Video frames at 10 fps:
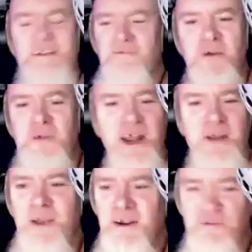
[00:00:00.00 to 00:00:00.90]
I found it
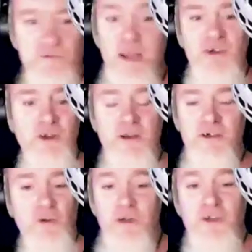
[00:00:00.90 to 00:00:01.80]
anyway, and I
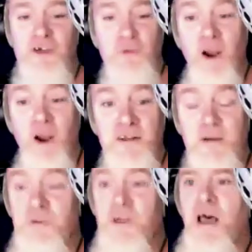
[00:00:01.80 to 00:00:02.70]
installed it, and it just worked. And
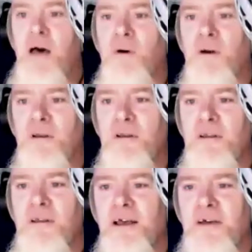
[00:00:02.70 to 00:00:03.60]
I was like, oh
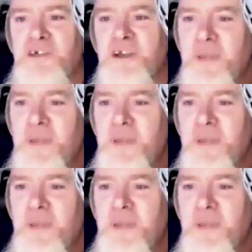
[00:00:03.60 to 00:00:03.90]
shit,